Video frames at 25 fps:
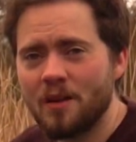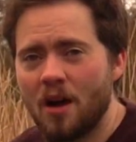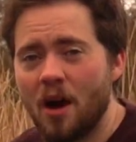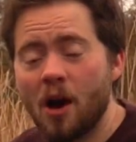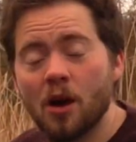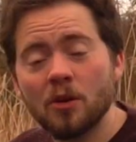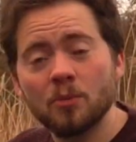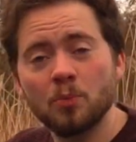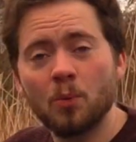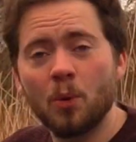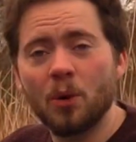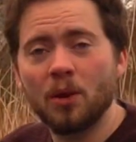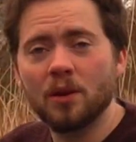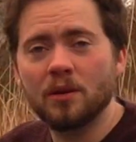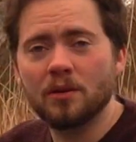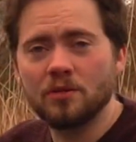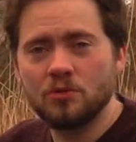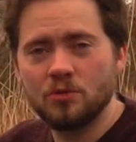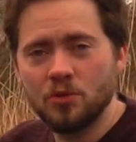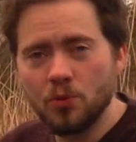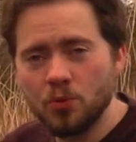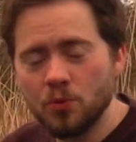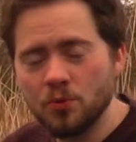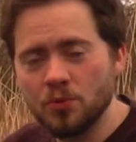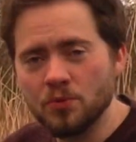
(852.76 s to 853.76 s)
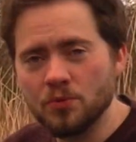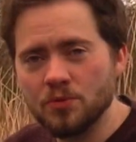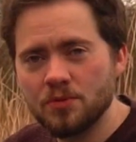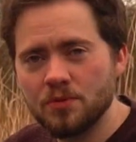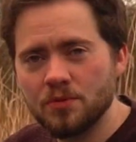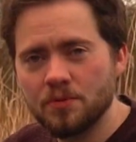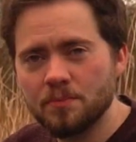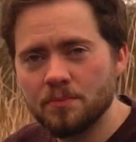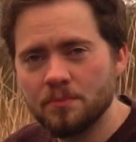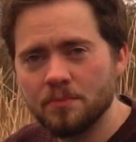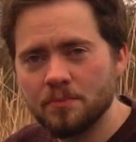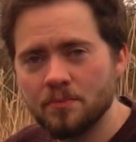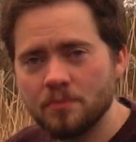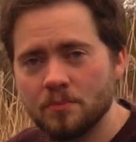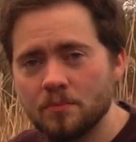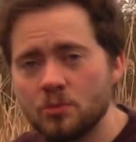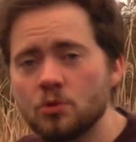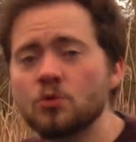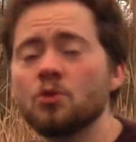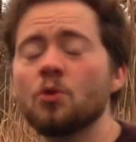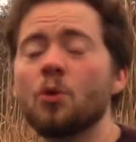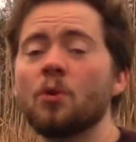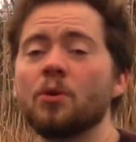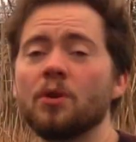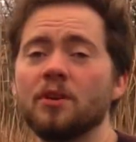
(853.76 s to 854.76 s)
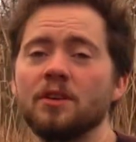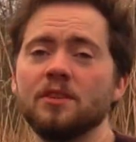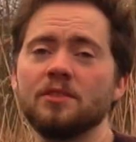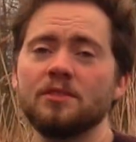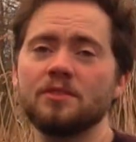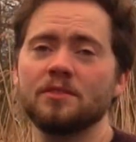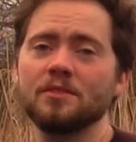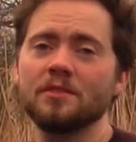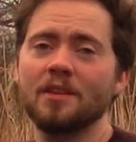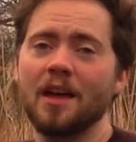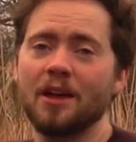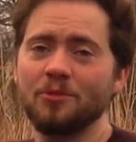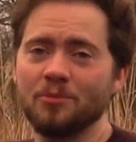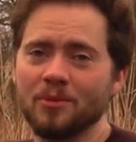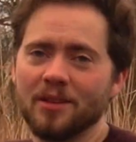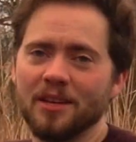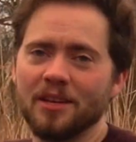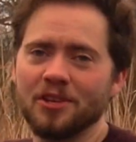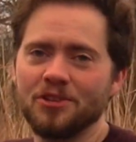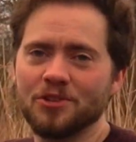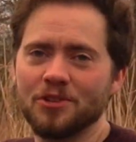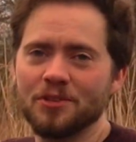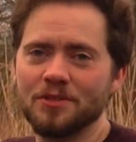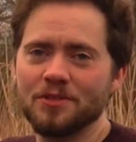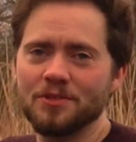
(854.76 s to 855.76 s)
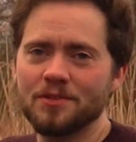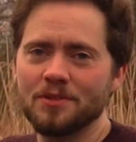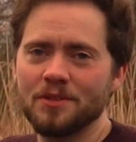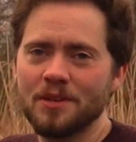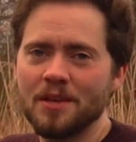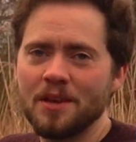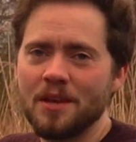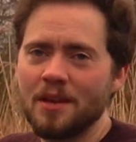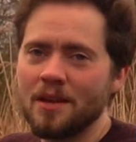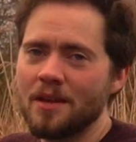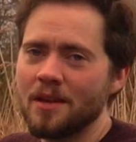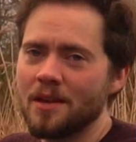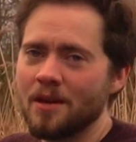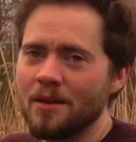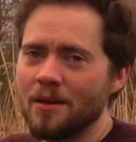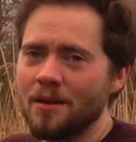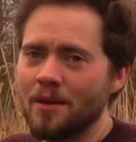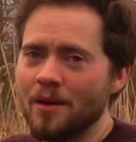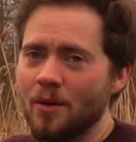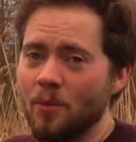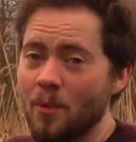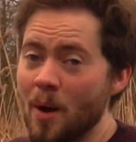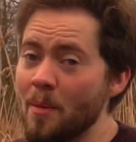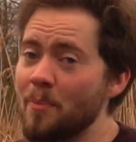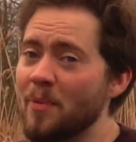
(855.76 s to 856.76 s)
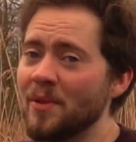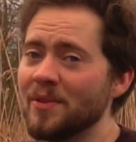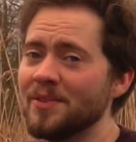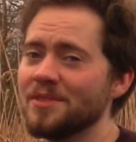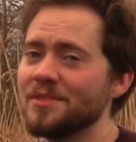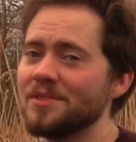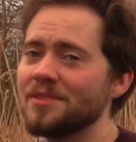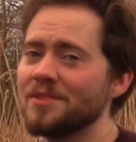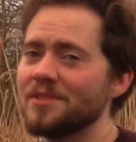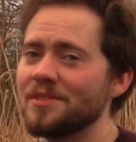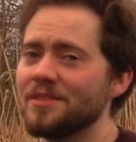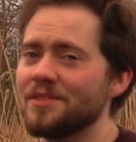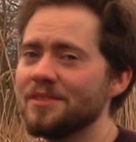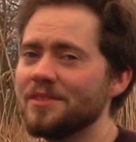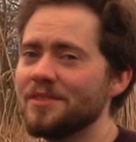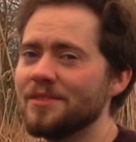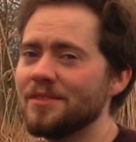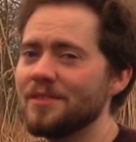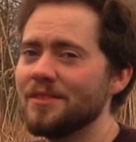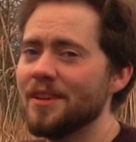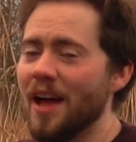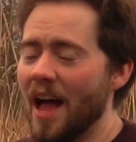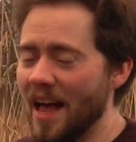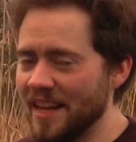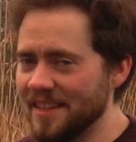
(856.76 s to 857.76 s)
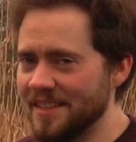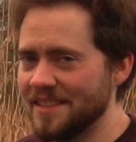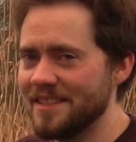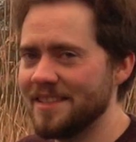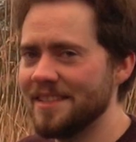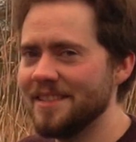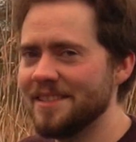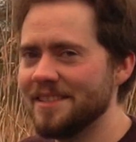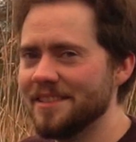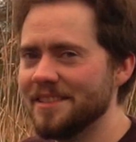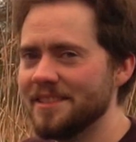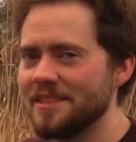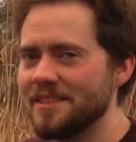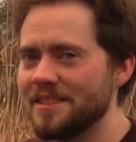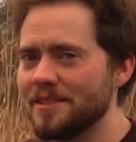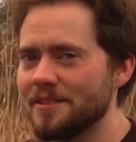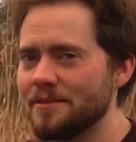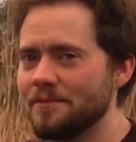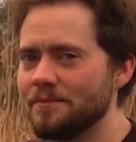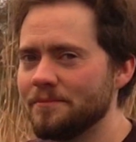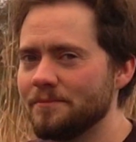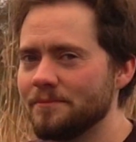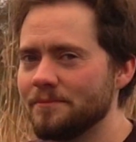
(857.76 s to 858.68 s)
artwork and tools, stories and religions, weapons and diseases.